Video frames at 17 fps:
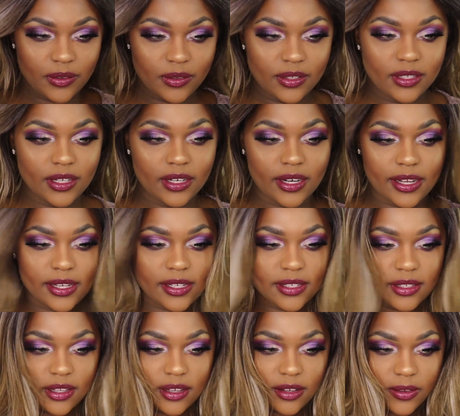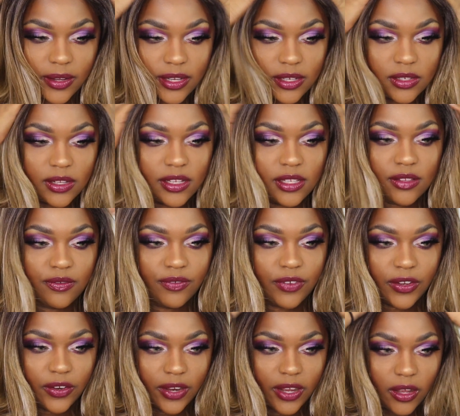This is a nice look, guys. Let's
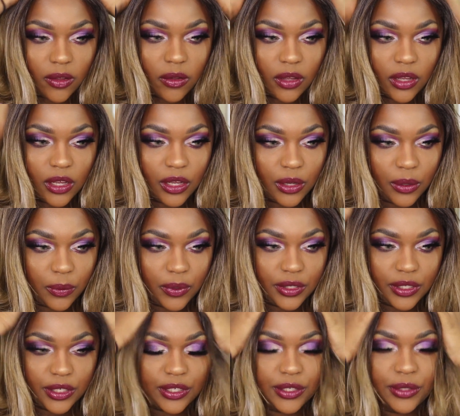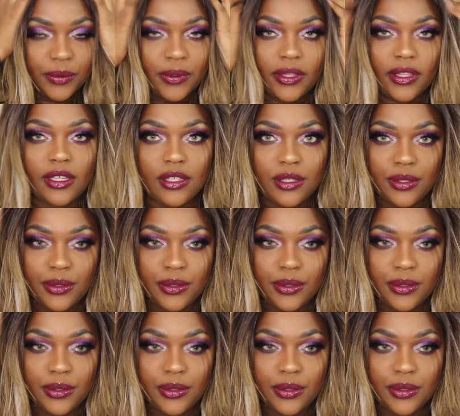figure out what to do with